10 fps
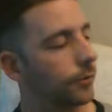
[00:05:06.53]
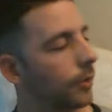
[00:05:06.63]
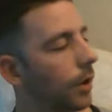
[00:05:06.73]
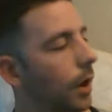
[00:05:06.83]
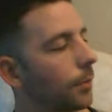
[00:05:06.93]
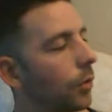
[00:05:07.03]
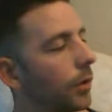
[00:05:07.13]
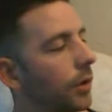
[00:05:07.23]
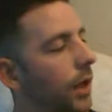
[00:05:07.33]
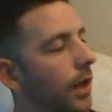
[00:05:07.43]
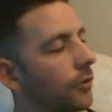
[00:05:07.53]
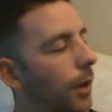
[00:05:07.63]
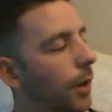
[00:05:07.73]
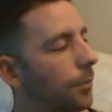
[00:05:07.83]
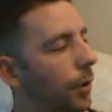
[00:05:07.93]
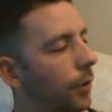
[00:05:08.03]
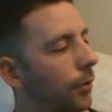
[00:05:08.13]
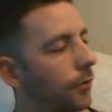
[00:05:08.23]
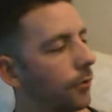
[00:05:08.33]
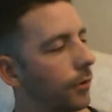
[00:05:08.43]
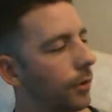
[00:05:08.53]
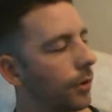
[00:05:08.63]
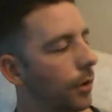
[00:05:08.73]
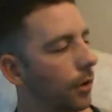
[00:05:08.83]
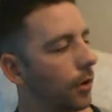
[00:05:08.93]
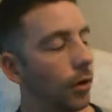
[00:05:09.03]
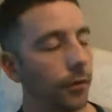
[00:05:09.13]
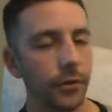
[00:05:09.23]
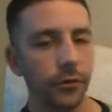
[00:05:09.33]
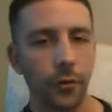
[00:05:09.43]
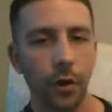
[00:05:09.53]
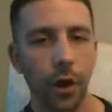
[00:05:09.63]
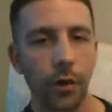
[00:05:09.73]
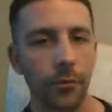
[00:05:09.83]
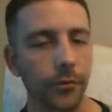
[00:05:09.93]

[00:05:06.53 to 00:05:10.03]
I'm going to gauge my opponents on these two columns.